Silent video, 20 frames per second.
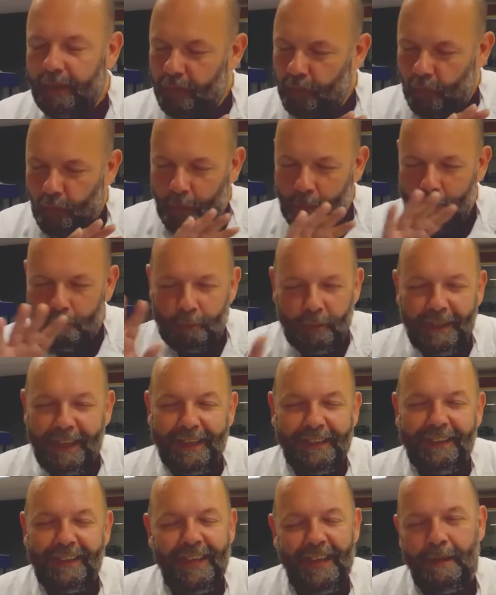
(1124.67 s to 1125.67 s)

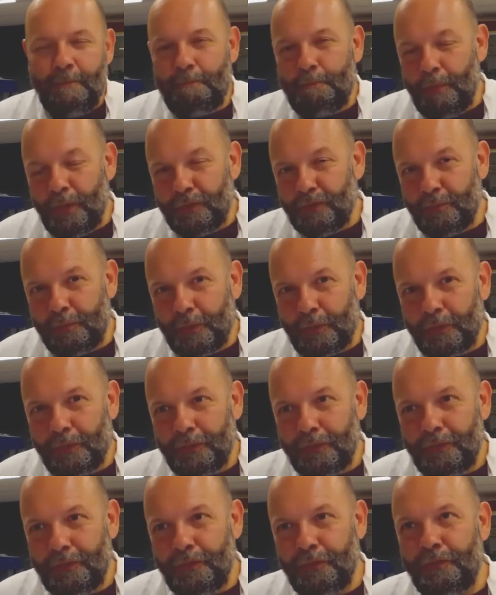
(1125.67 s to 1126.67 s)
Completely
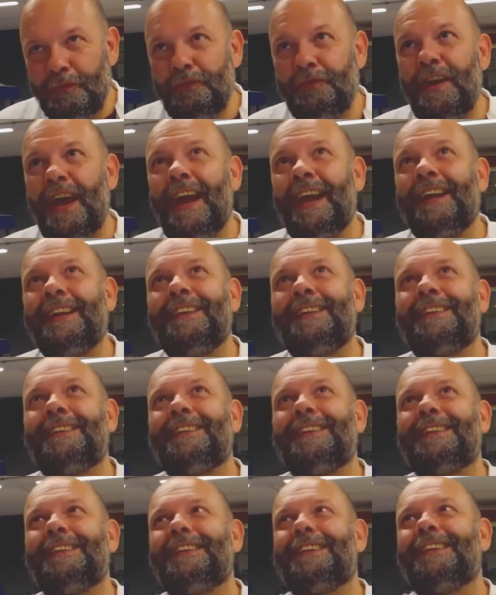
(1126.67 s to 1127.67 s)
impossible to
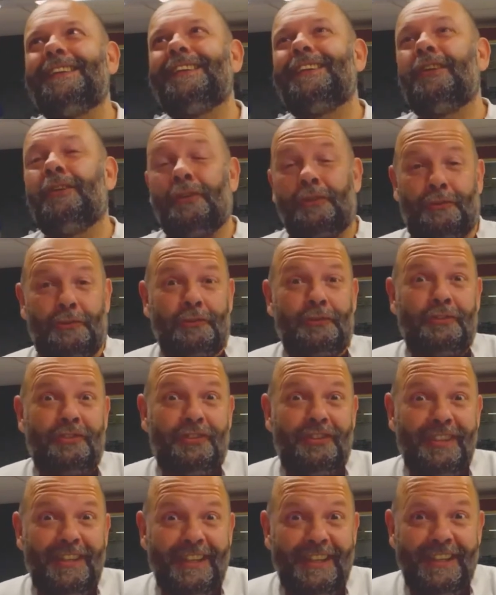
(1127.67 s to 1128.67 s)
find or to
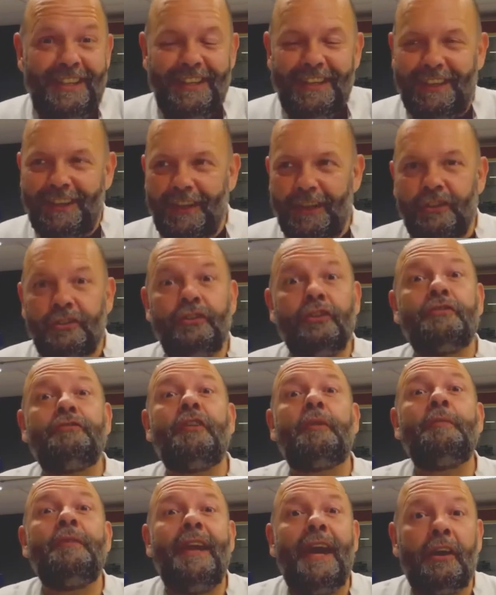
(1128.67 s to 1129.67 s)
see just
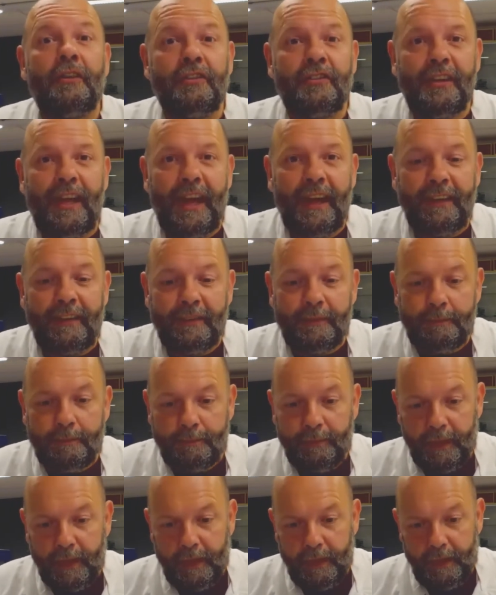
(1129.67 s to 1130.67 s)
from the outside.
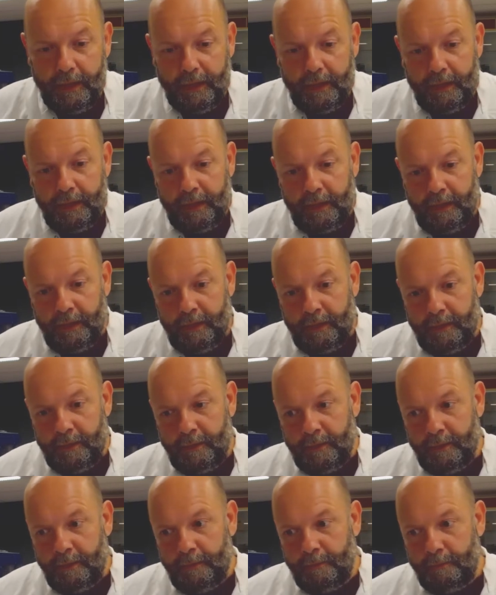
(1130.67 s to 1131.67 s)

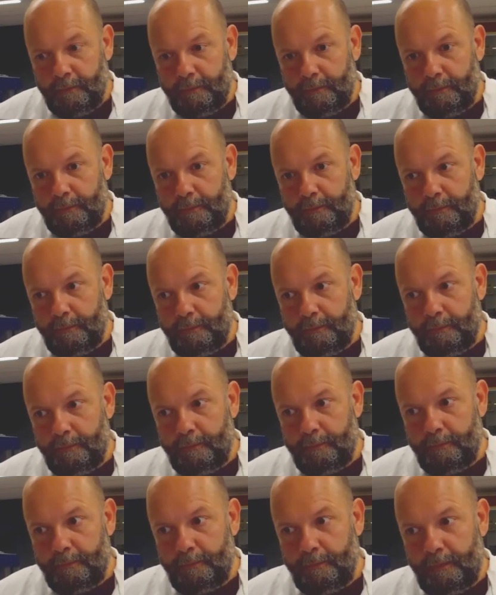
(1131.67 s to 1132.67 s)
And
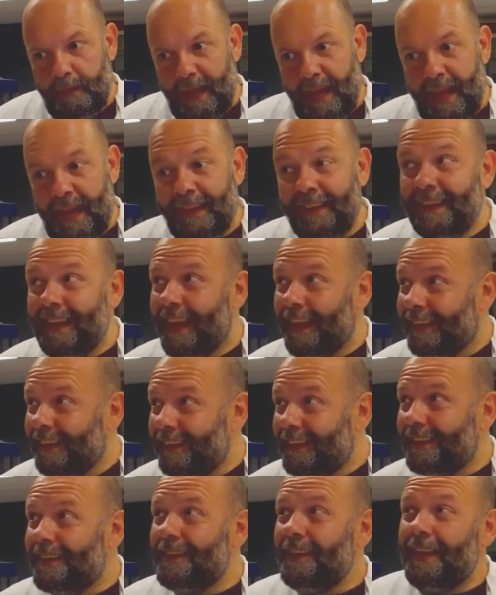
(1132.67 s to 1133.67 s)

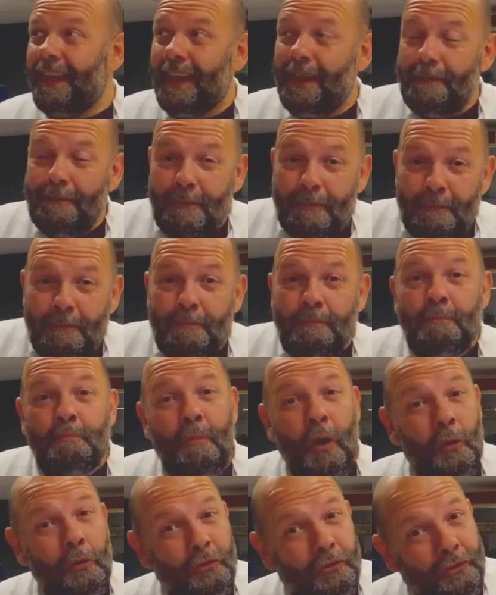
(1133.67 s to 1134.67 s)
then, yeah,
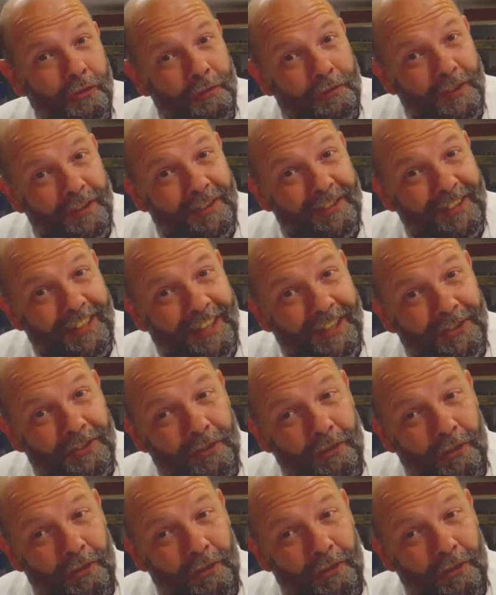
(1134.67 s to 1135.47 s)
most of it is